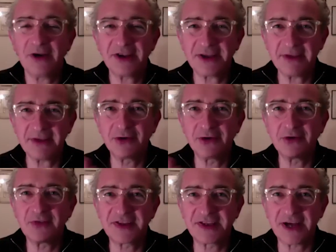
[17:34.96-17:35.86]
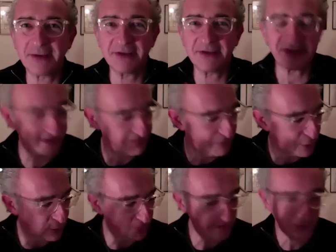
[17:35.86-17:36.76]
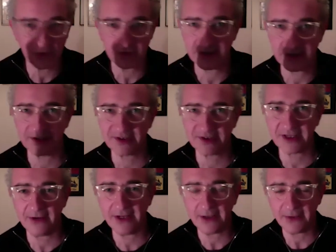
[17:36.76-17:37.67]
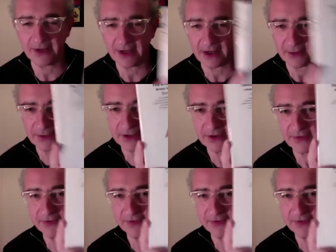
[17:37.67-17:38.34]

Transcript: something called the Somerset Maugham Award. Look, so here we are. We got